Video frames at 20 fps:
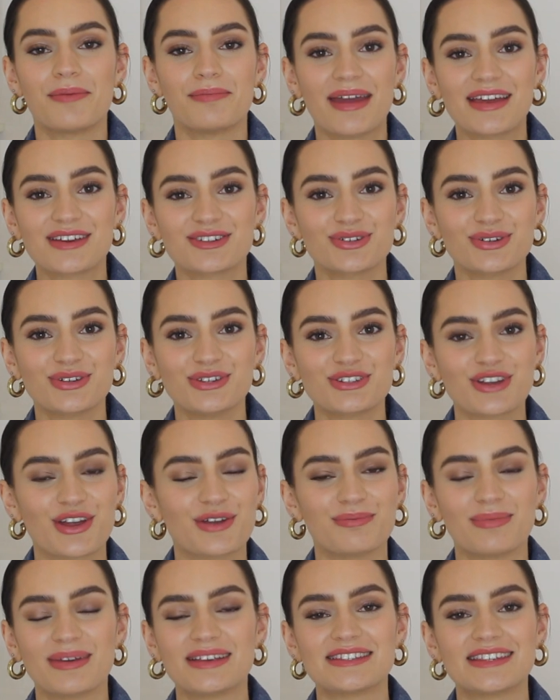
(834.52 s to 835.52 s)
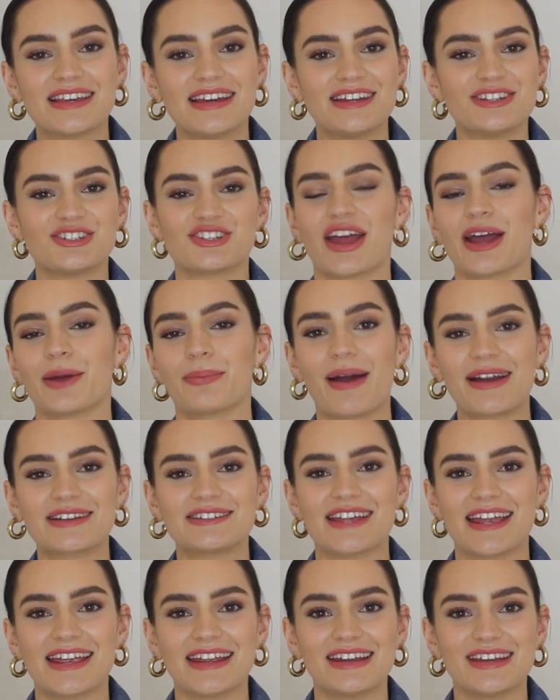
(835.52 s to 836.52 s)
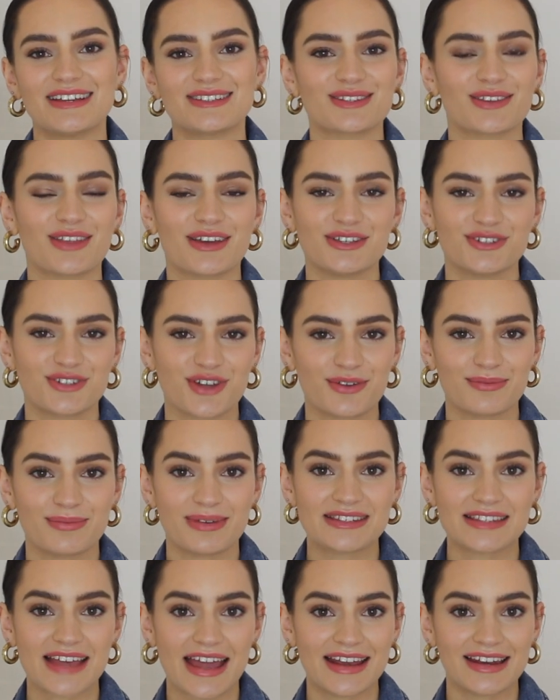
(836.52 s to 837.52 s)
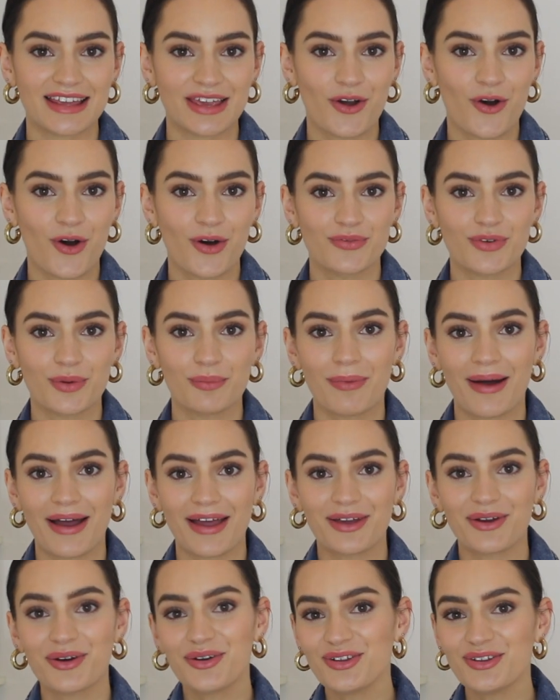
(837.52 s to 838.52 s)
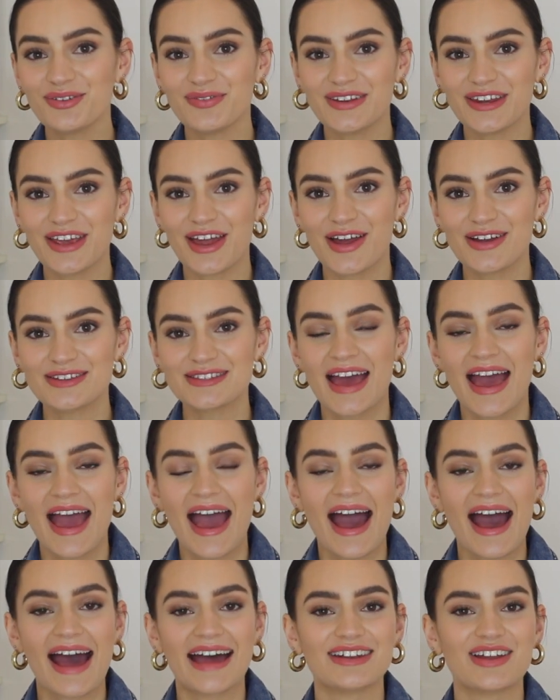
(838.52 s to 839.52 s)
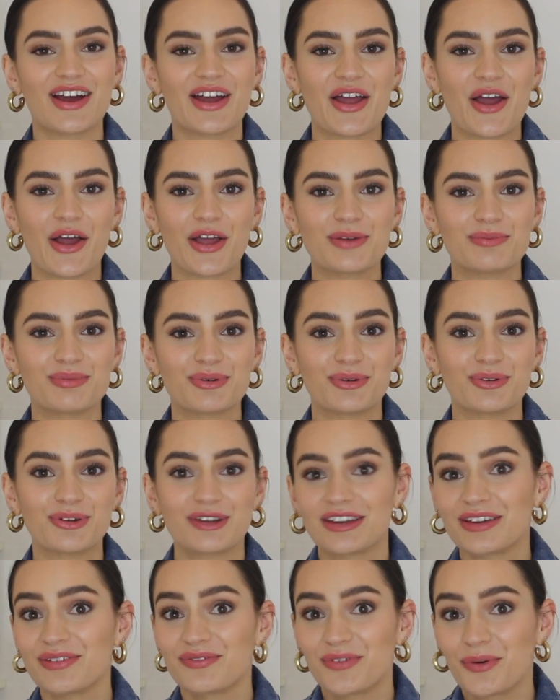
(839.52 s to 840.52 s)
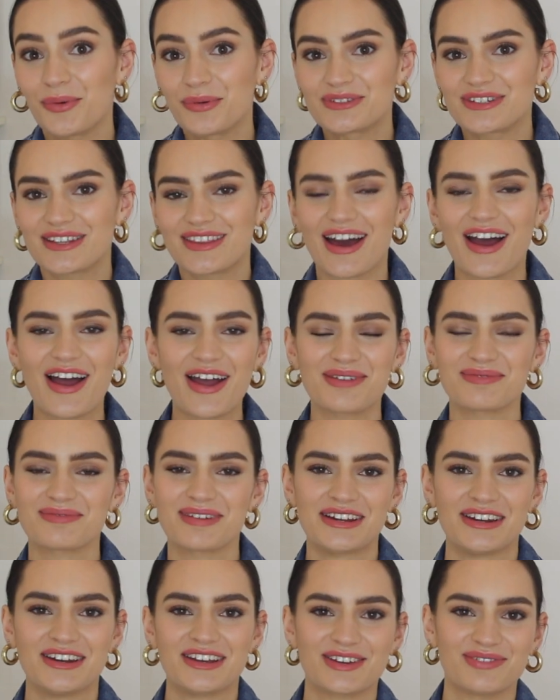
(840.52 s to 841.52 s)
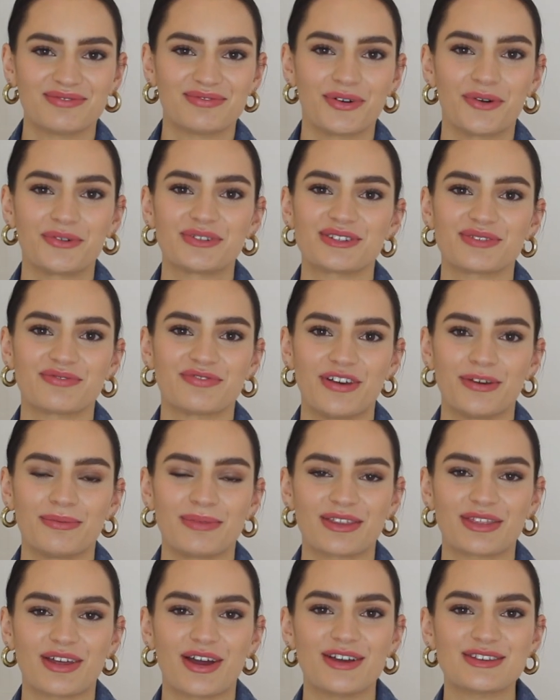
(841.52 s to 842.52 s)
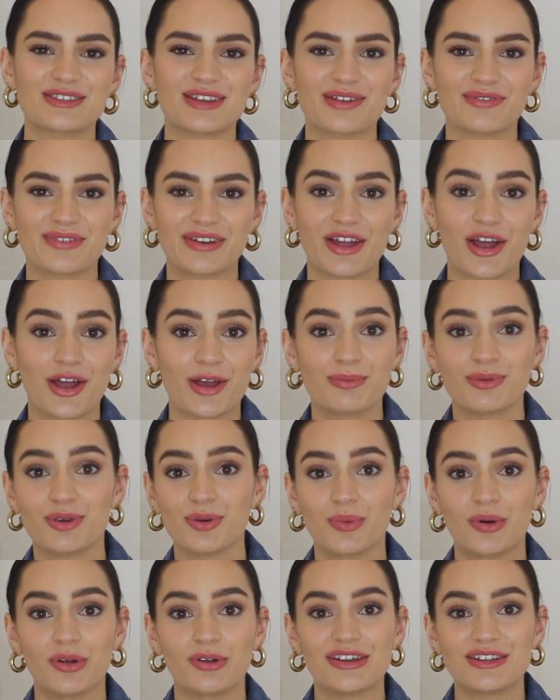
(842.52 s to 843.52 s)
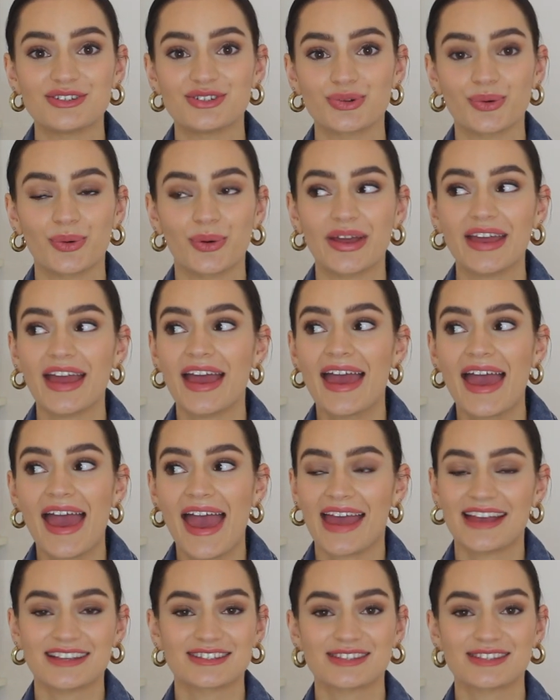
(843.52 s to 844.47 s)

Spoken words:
make sure you don't miss it. Check back daily so that you don't miss any of my haul videos, and I hope you're looking forward to that. I'm really looking forward to filming those. I really hope you will enjoy a